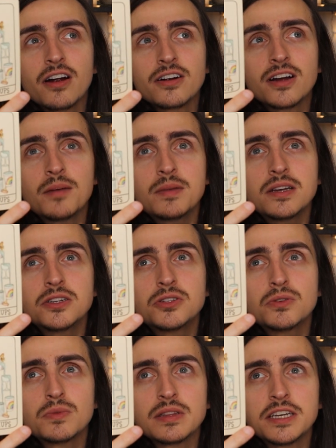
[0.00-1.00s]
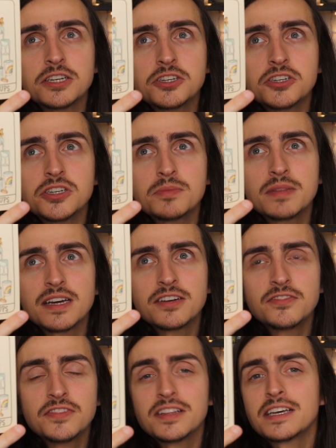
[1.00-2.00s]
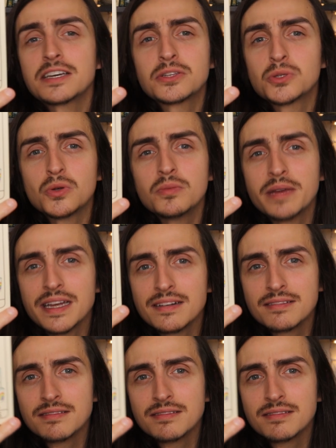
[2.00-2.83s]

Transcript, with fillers: are coming into a relationship that could feel like a soulmate